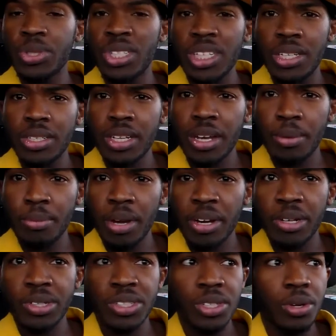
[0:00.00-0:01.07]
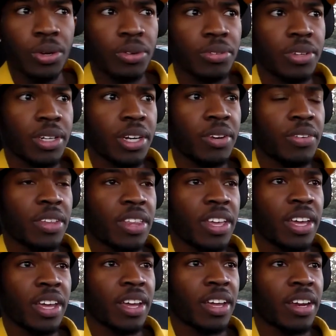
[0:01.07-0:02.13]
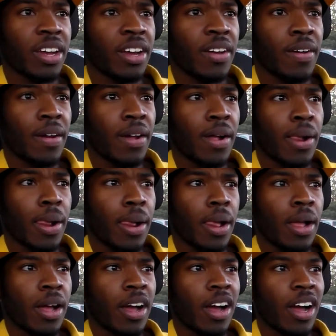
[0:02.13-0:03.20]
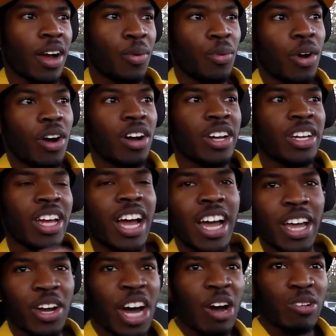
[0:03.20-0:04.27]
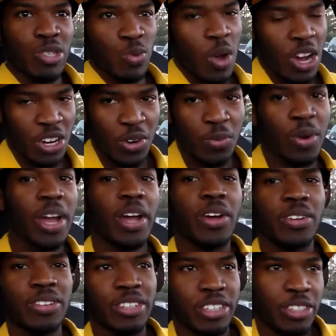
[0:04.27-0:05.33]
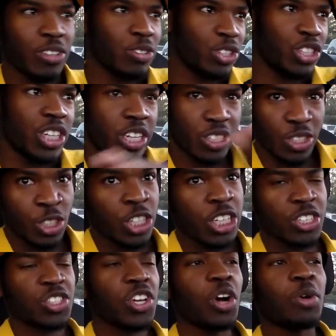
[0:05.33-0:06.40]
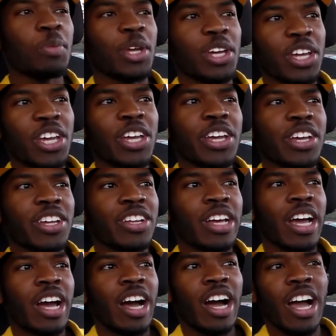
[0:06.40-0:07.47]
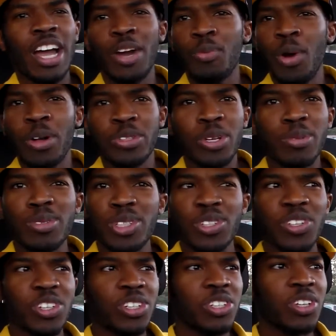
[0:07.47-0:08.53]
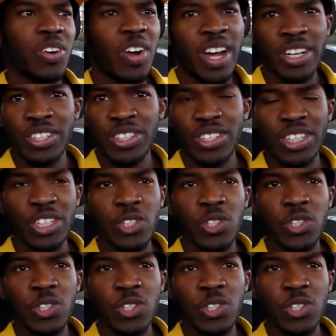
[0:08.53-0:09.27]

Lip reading: sitting down by herself and everything, and I was walking around, you know, she had saw me again. I had walked over to her, you know, I just